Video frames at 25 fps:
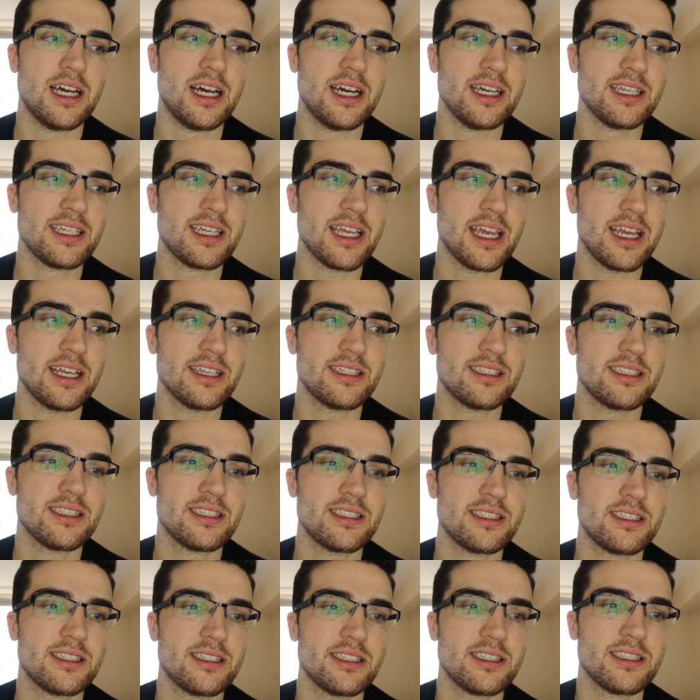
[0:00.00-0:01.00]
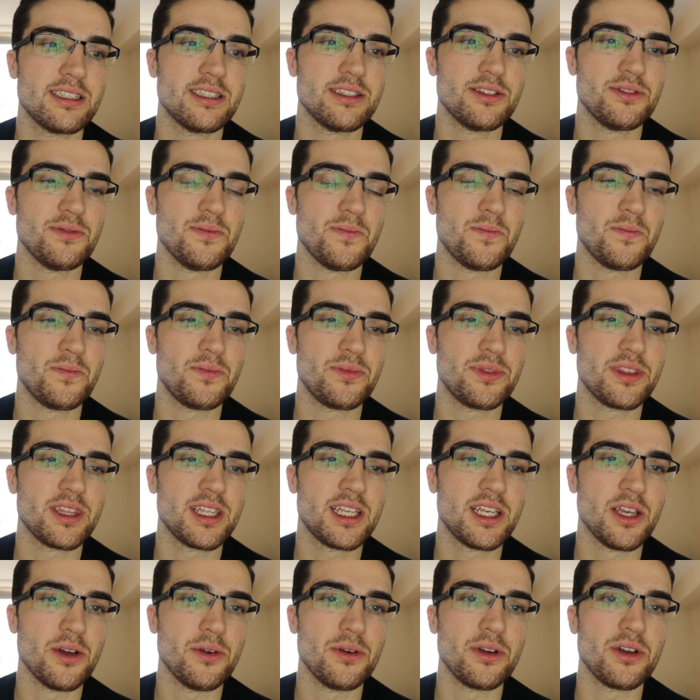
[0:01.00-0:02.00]
I guess
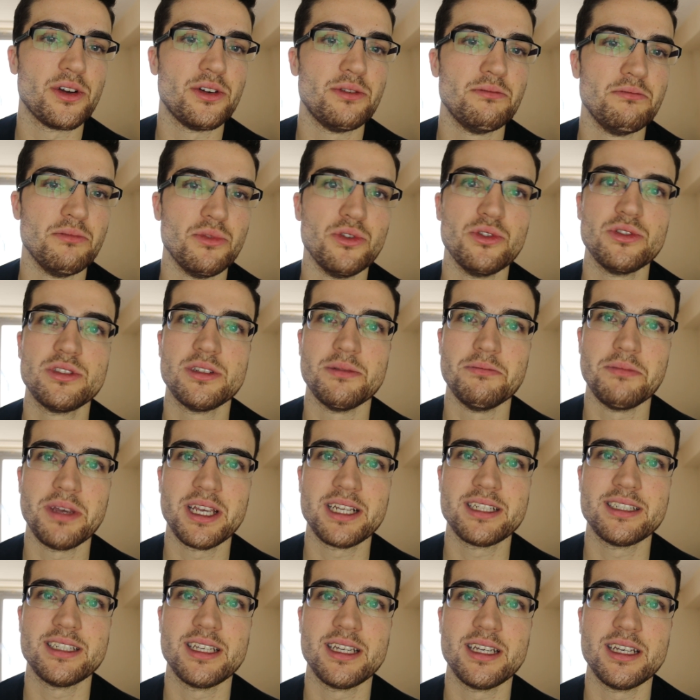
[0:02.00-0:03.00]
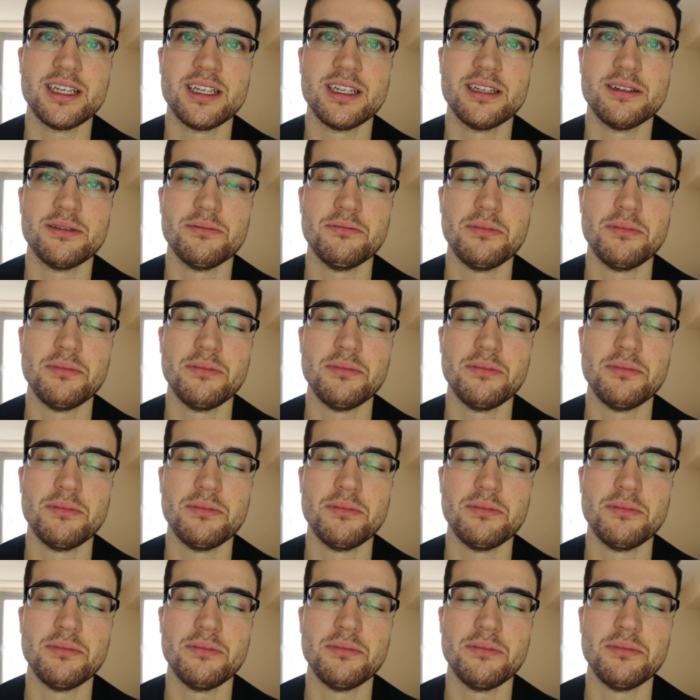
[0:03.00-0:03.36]
going on more to mixing,